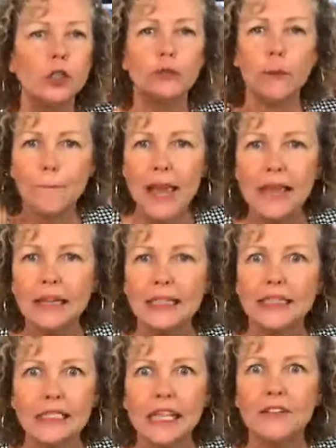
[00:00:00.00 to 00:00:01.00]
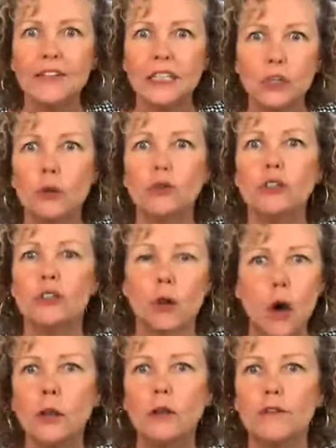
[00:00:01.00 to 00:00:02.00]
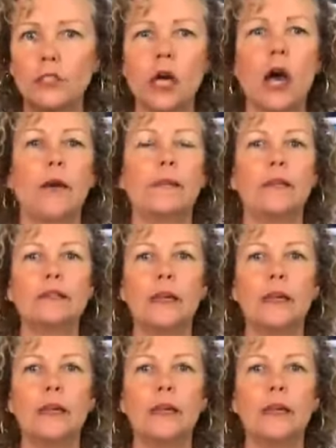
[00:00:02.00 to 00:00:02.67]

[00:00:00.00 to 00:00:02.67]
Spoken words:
to remain in a state of ketosis all of the time.